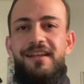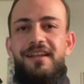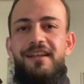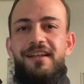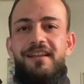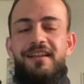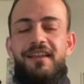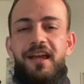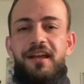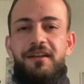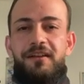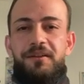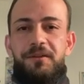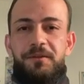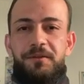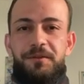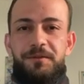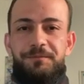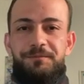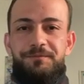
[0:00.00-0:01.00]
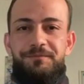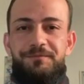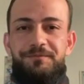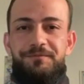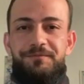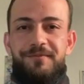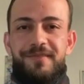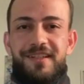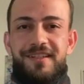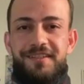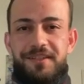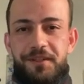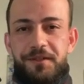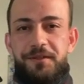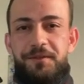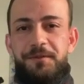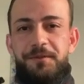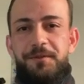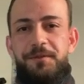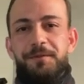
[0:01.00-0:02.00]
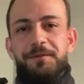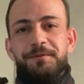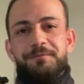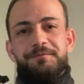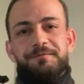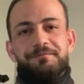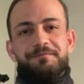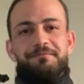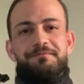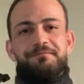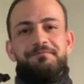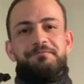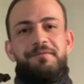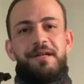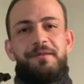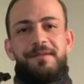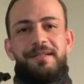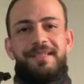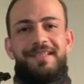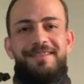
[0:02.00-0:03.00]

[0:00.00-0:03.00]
Thank you. See you. Bye-bye.